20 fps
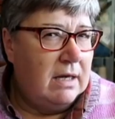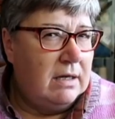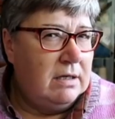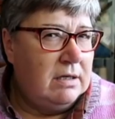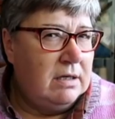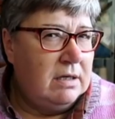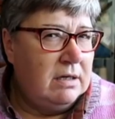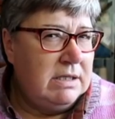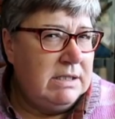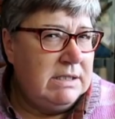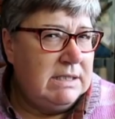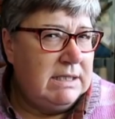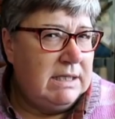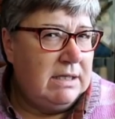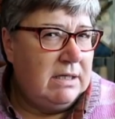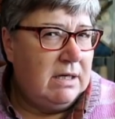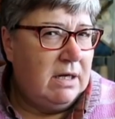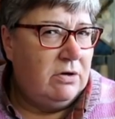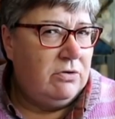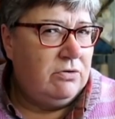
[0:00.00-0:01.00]

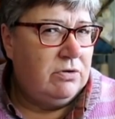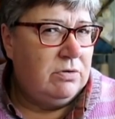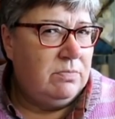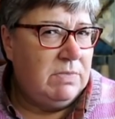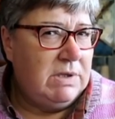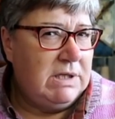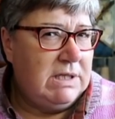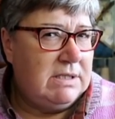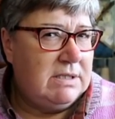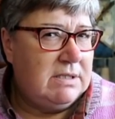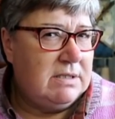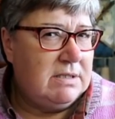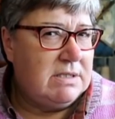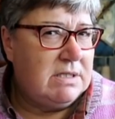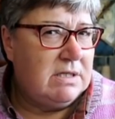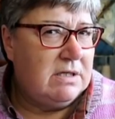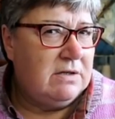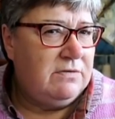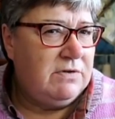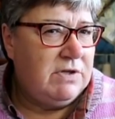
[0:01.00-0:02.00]
1900
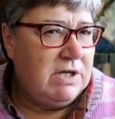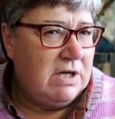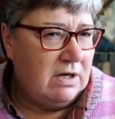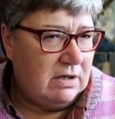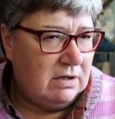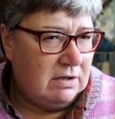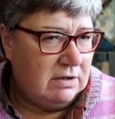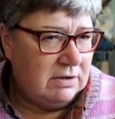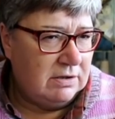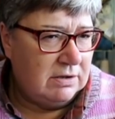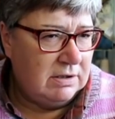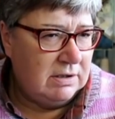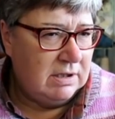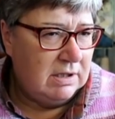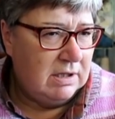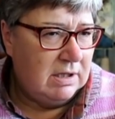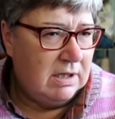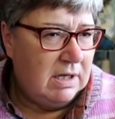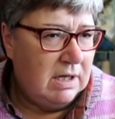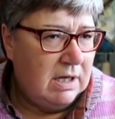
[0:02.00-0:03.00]
meters of yarn
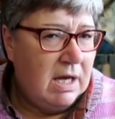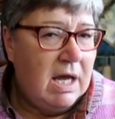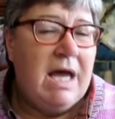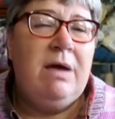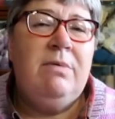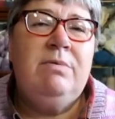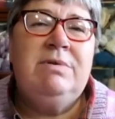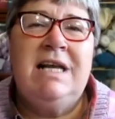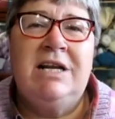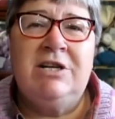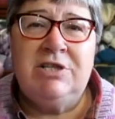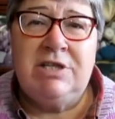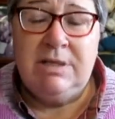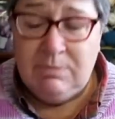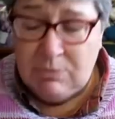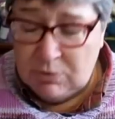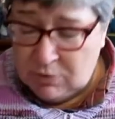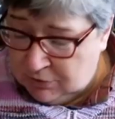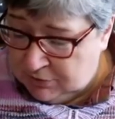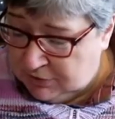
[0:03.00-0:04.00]
it was
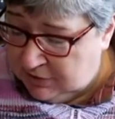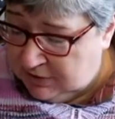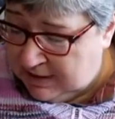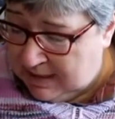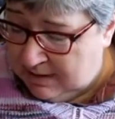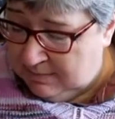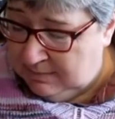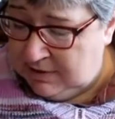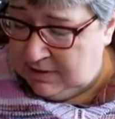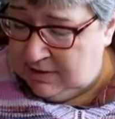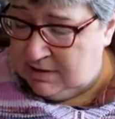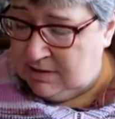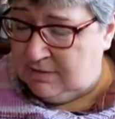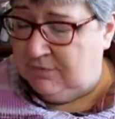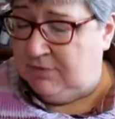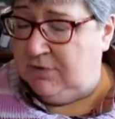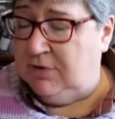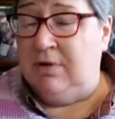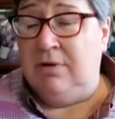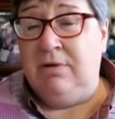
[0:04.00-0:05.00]
actually more than that because
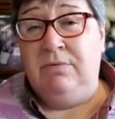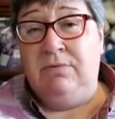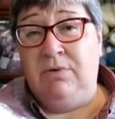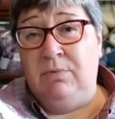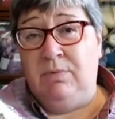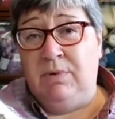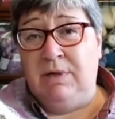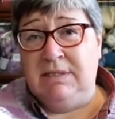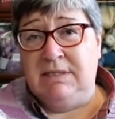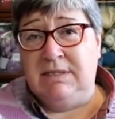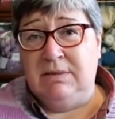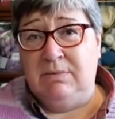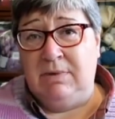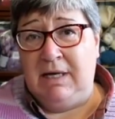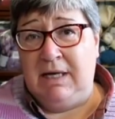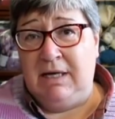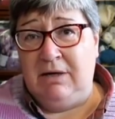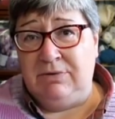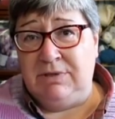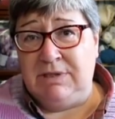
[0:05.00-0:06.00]
of the the ones that
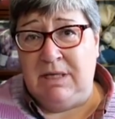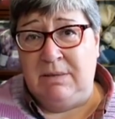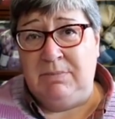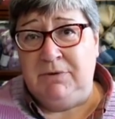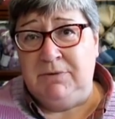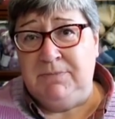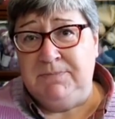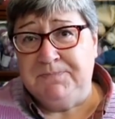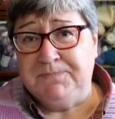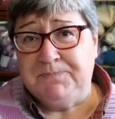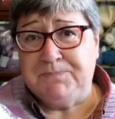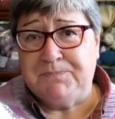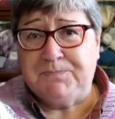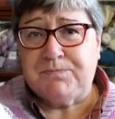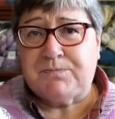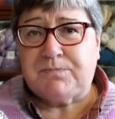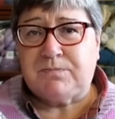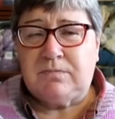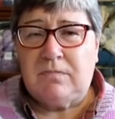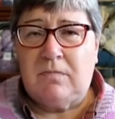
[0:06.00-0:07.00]
were held double
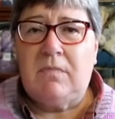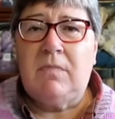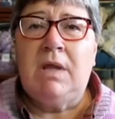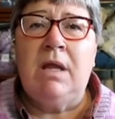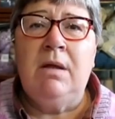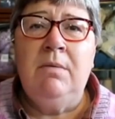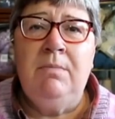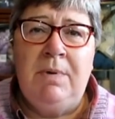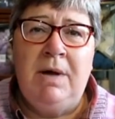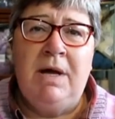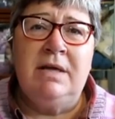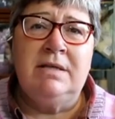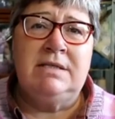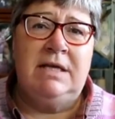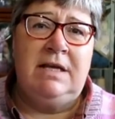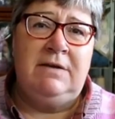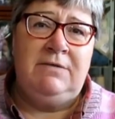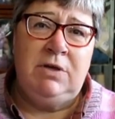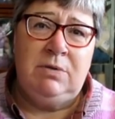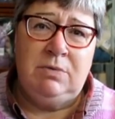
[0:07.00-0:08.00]

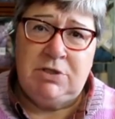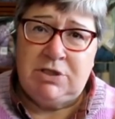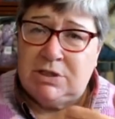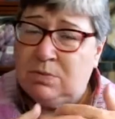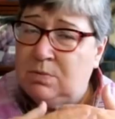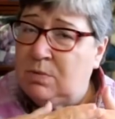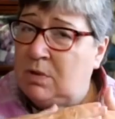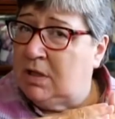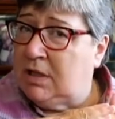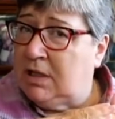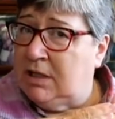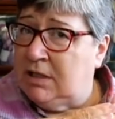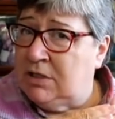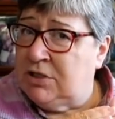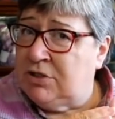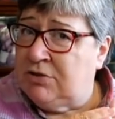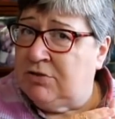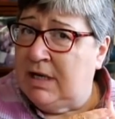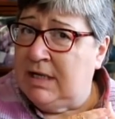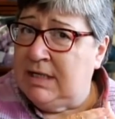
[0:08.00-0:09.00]
but if you were just working
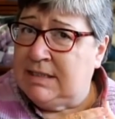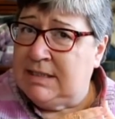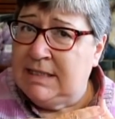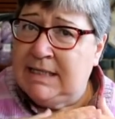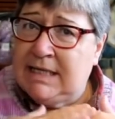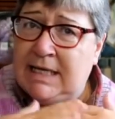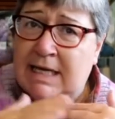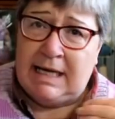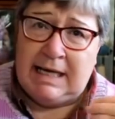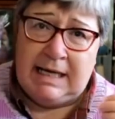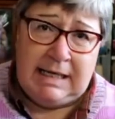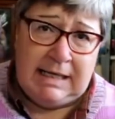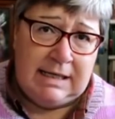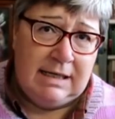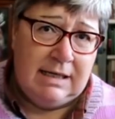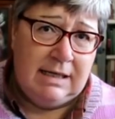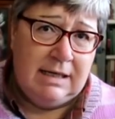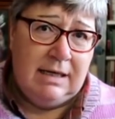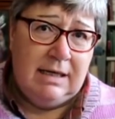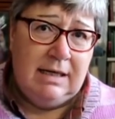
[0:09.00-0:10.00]
straight
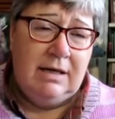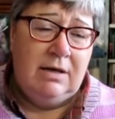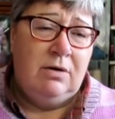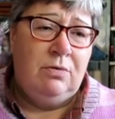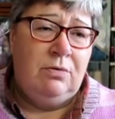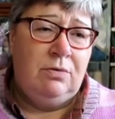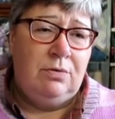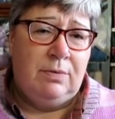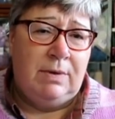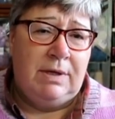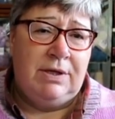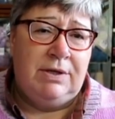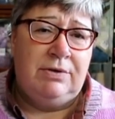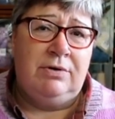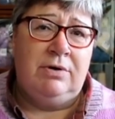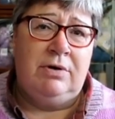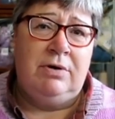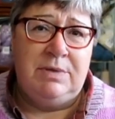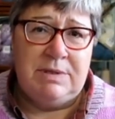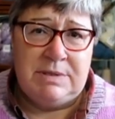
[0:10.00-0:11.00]
DK all the way
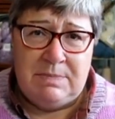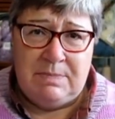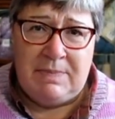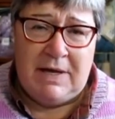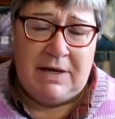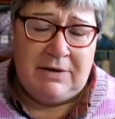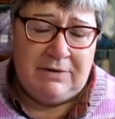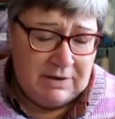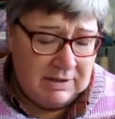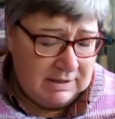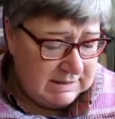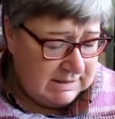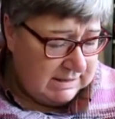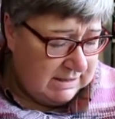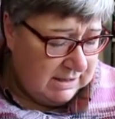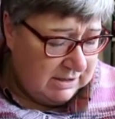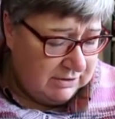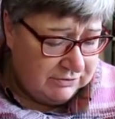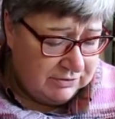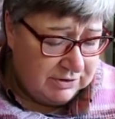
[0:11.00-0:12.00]
through it's about
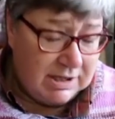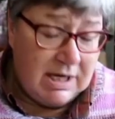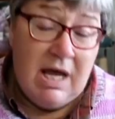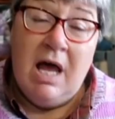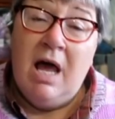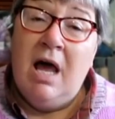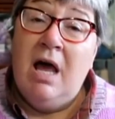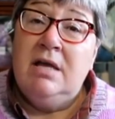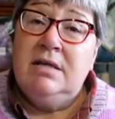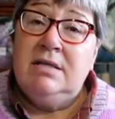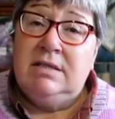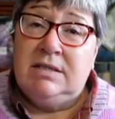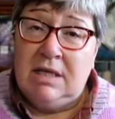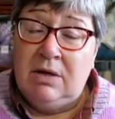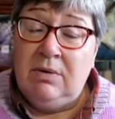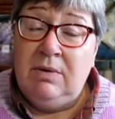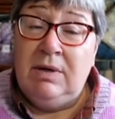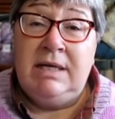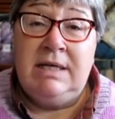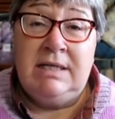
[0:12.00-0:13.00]
1900
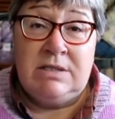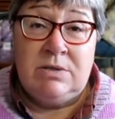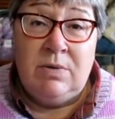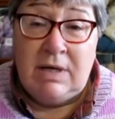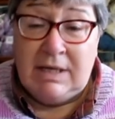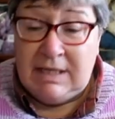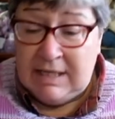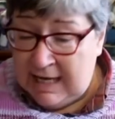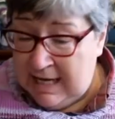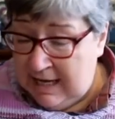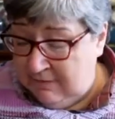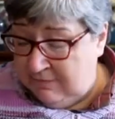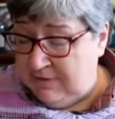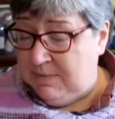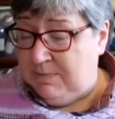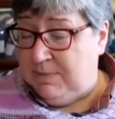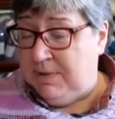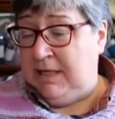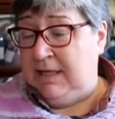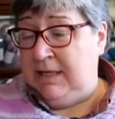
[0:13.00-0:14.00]
so it is quite a
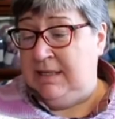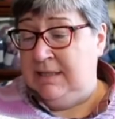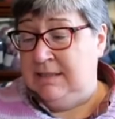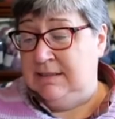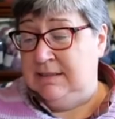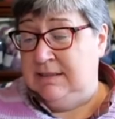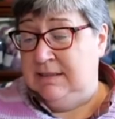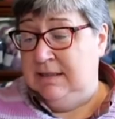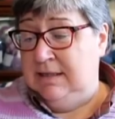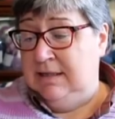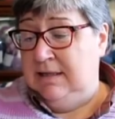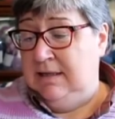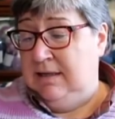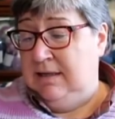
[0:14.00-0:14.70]
heavy piece